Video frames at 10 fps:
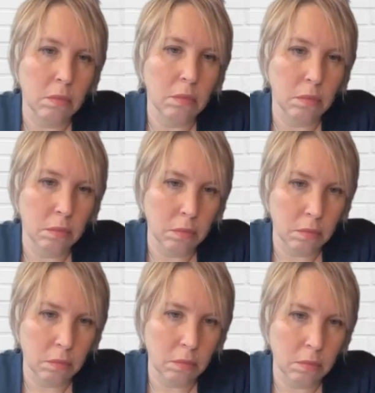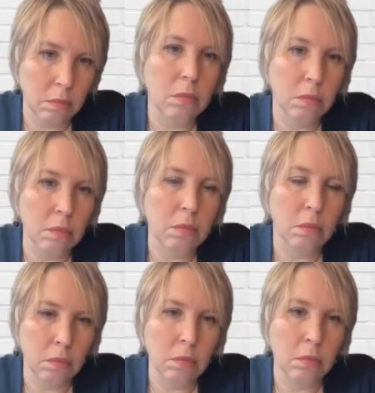
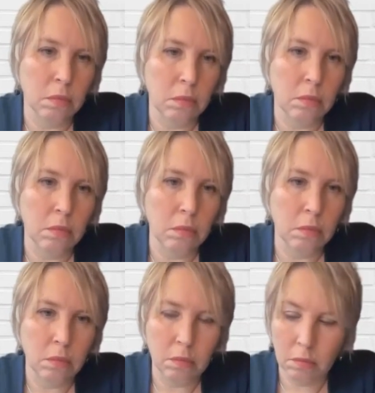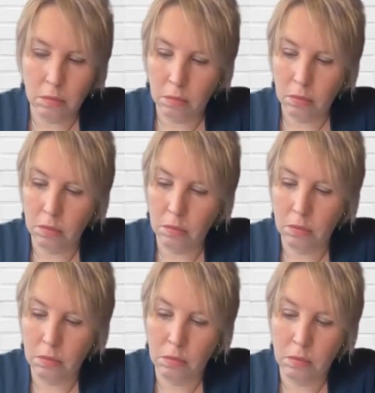
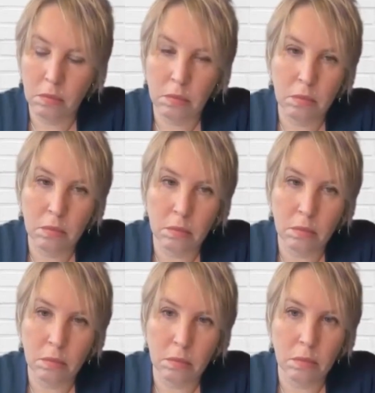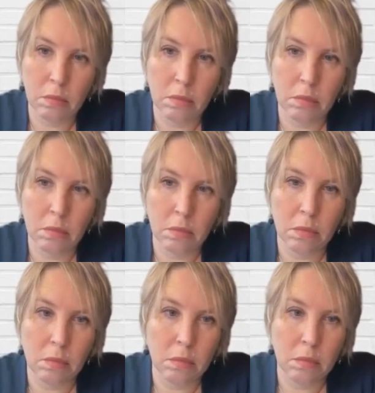
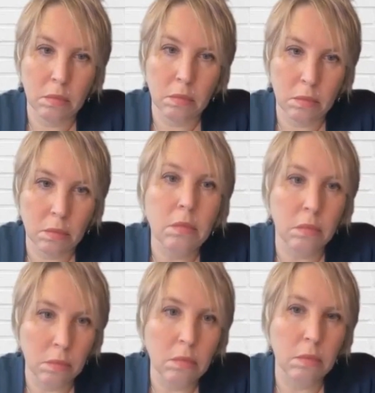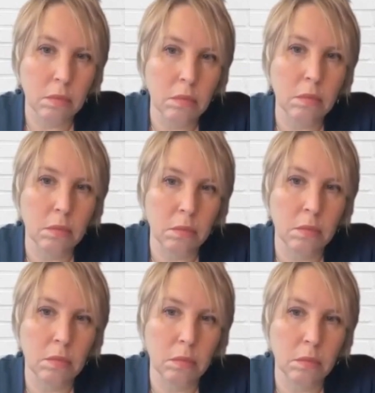
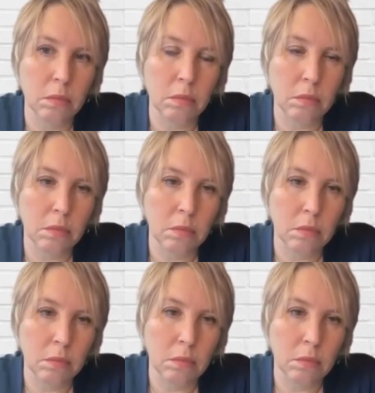This person isn't speaking.